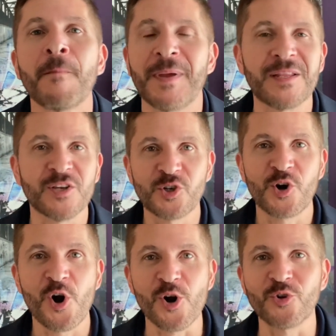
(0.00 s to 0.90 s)
but it doesn't
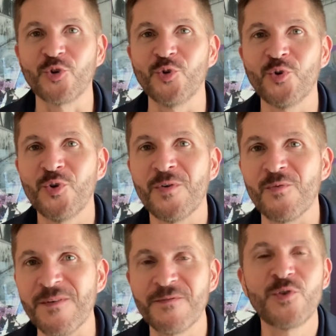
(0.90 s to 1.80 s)
hurt to
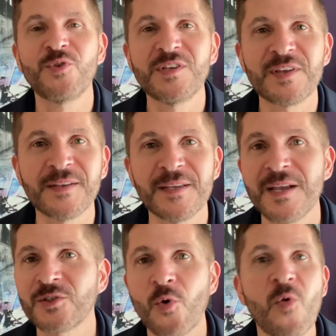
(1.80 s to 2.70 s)
review these
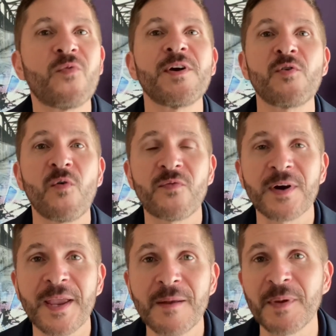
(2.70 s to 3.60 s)
ideas over and over
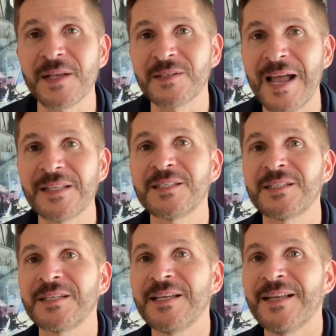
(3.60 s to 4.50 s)
again, because
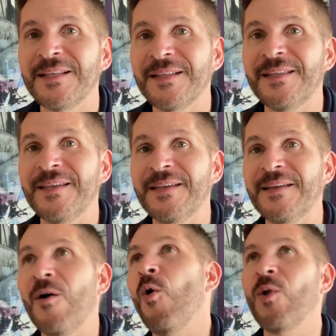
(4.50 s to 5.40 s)
that's the
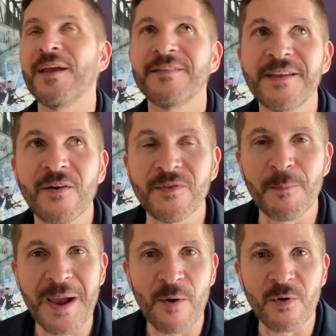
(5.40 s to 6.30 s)
whole idea of the
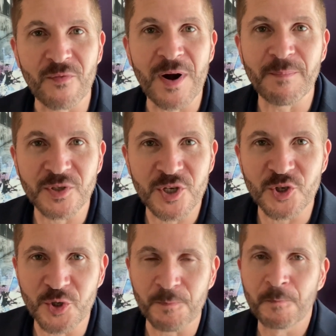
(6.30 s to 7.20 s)
power of
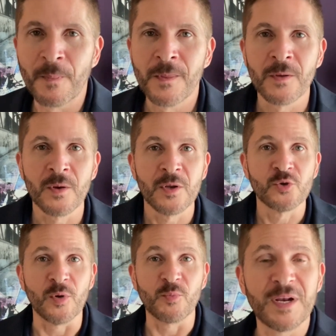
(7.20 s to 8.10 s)
repetition.
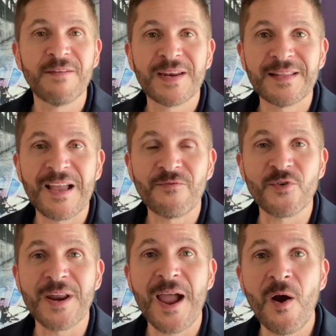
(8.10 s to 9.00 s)
So to leave it at that for
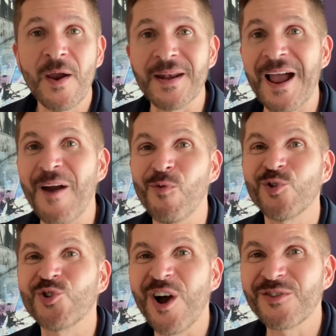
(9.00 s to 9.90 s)
now, and I will
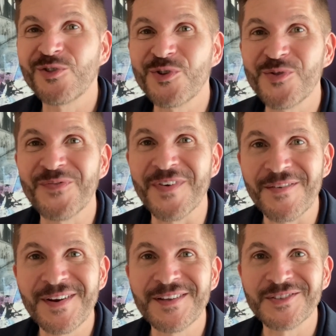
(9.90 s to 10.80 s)
talk to you
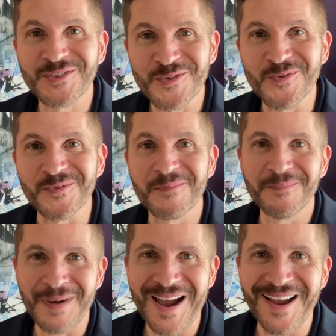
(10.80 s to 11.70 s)
very soon.
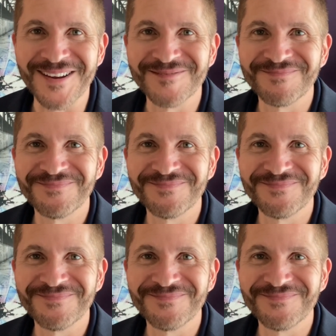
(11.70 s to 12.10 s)
Bye.